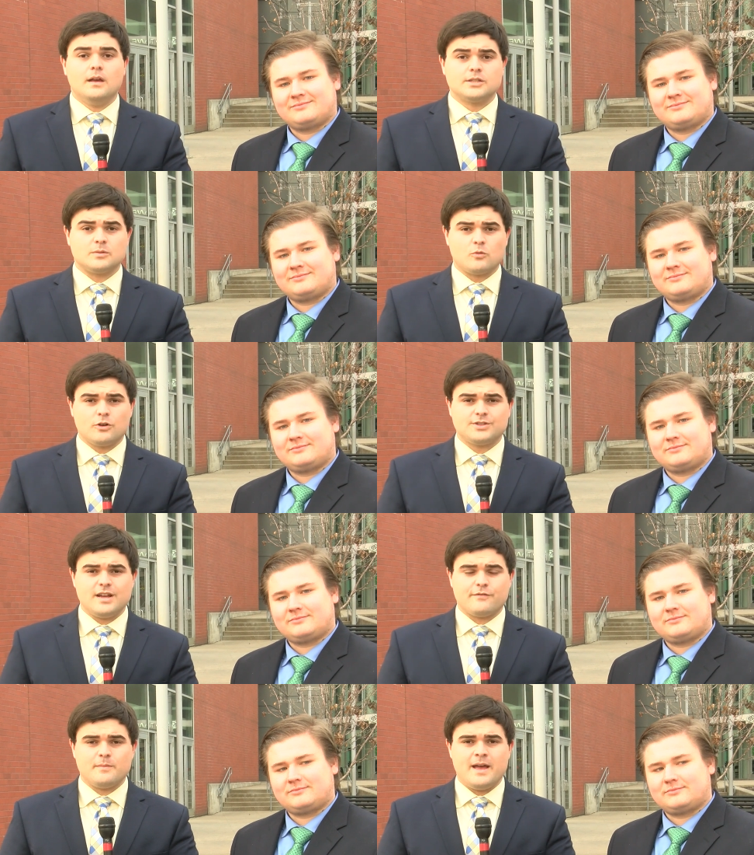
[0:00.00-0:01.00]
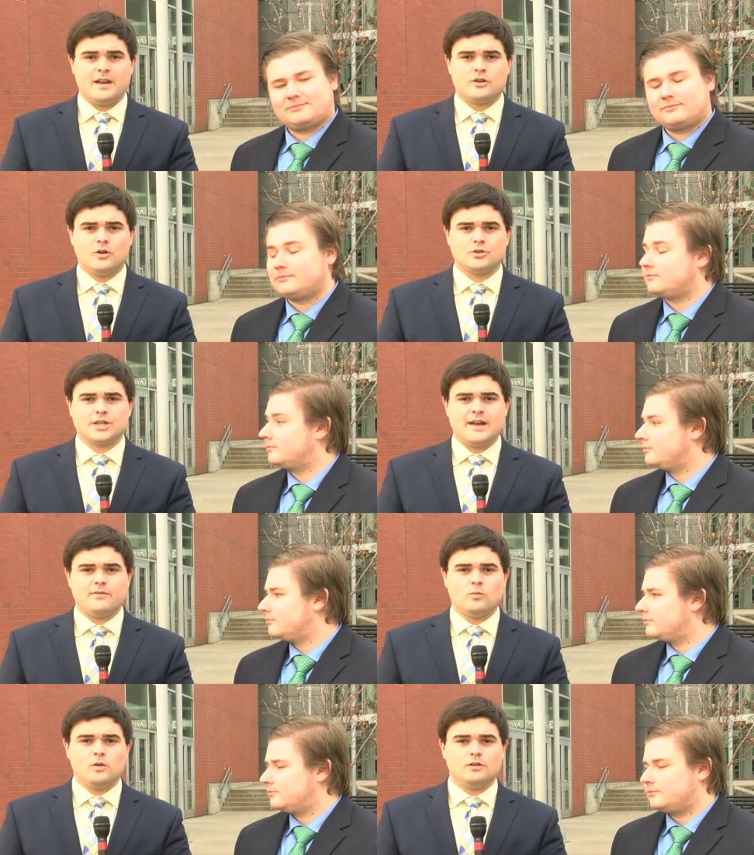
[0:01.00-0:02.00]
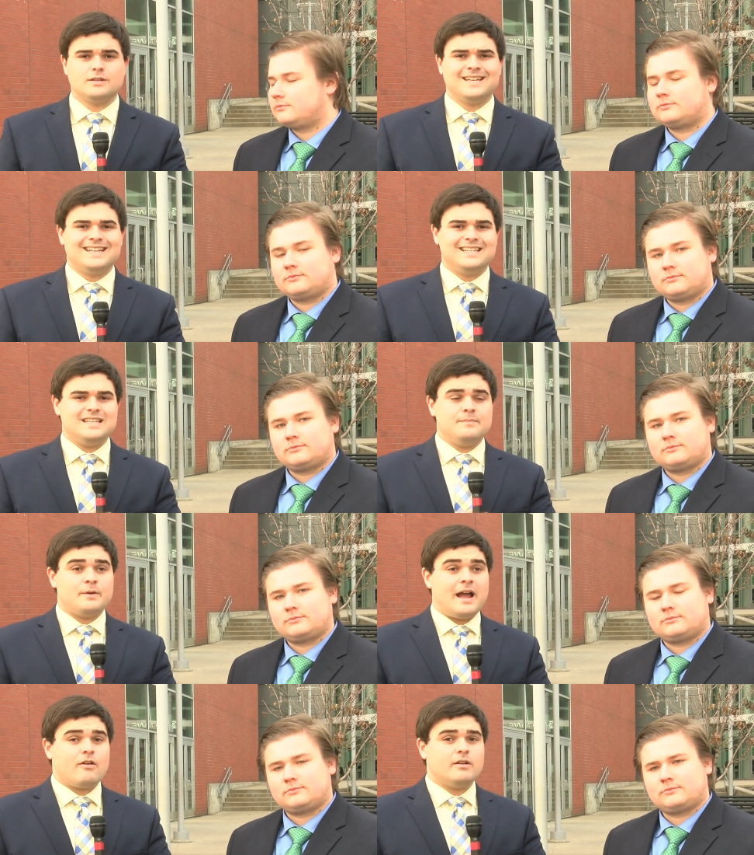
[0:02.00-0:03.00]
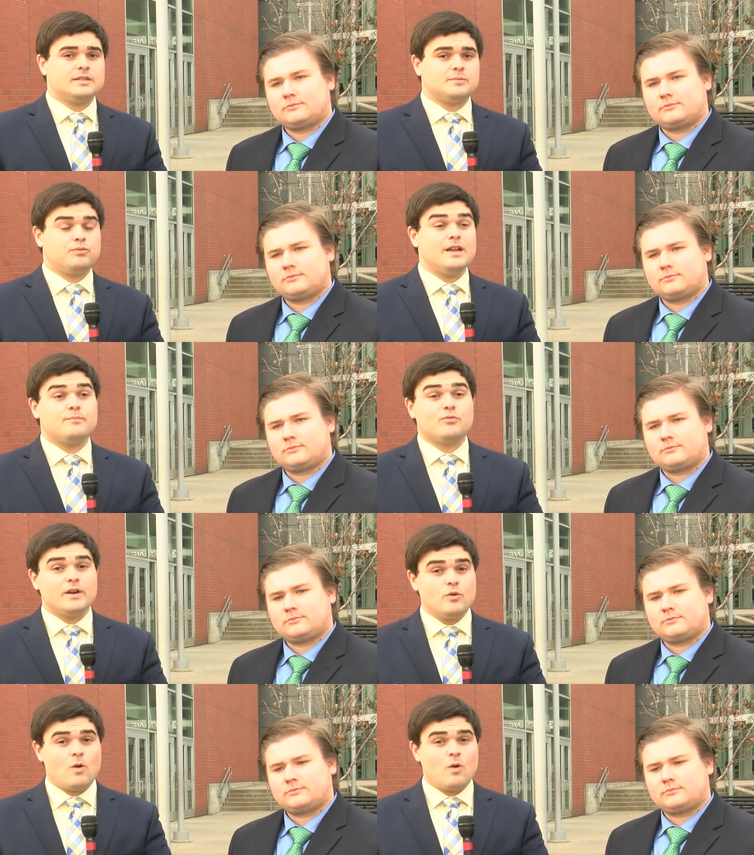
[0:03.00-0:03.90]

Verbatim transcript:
Speaker 1: Some words there from head coach Kevin Willard. The Pirates played pretty